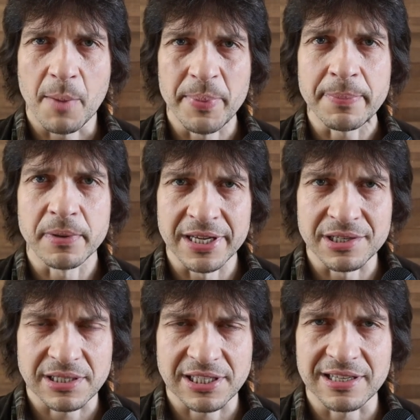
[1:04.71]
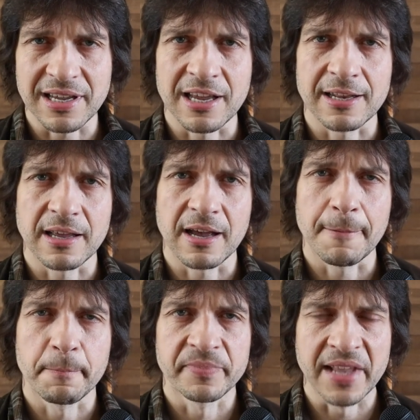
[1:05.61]
people interested in
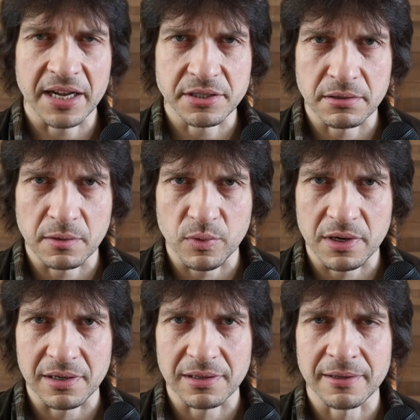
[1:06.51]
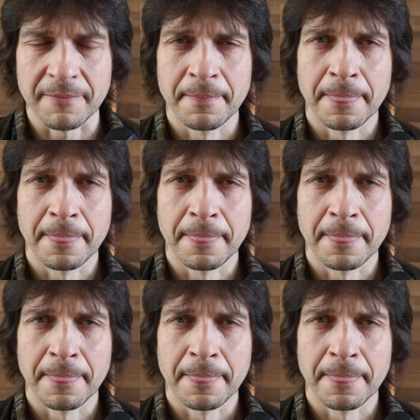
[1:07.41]
the natural world.